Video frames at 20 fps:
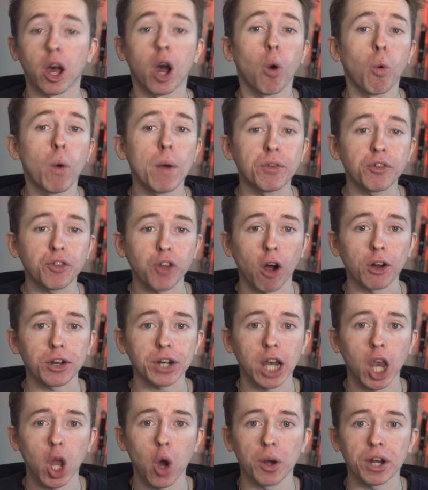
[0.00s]
with Star Trek
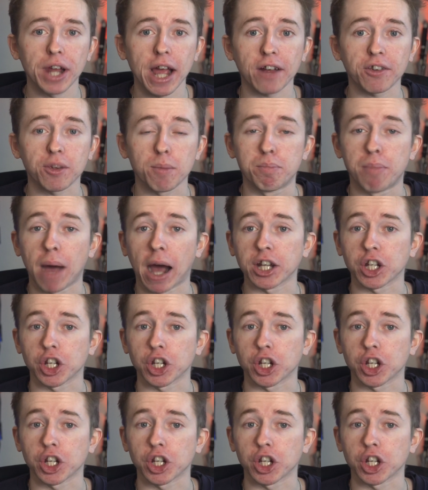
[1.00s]
Lower Decks, Badger